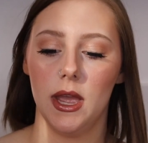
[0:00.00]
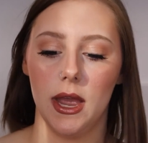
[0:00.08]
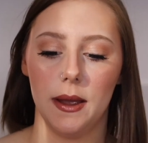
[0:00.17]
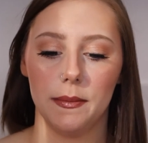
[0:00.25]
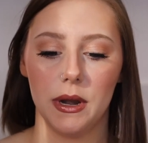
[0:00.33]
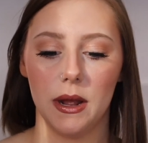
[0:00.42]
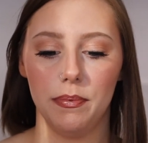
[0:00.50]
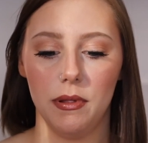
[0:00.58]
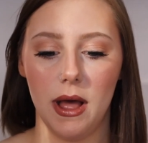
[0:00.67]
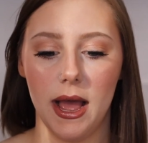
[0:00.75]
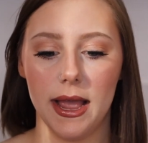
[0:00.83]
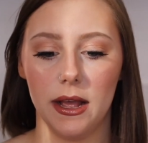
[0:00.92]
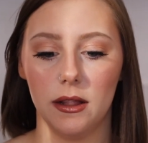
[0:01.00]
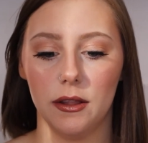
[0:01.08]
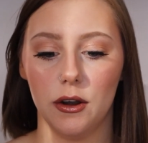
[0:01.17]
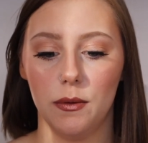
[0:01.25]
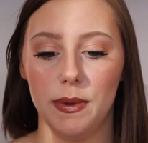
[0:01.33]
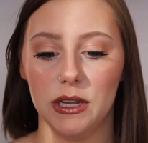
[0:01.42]
I'm going to apply a
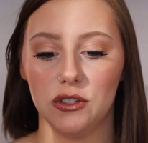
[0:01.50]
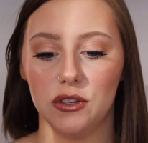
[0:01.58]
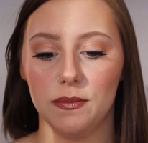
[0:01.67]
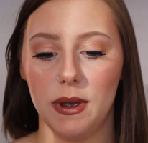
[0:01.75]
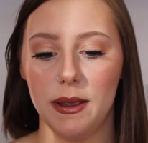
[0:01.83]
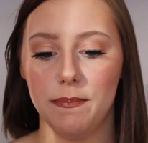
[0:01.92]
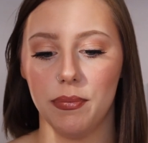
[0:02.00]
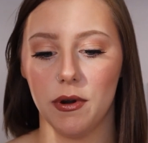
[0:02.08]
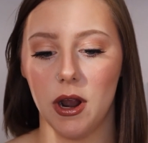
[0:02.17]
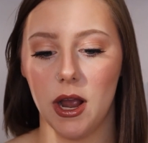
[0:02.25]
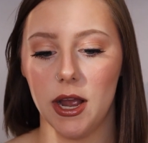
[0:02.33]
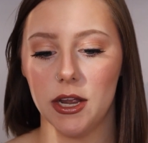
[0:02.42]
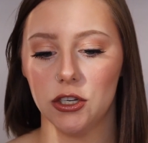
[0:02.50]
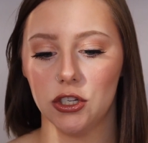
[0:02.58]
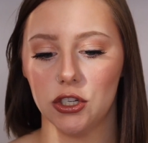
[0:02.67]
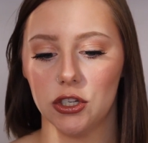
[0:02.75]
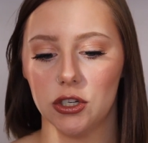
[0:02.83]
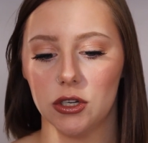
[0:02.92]
little bit to my
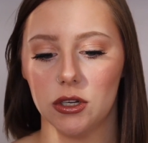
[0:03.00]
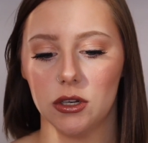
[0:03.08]
brush,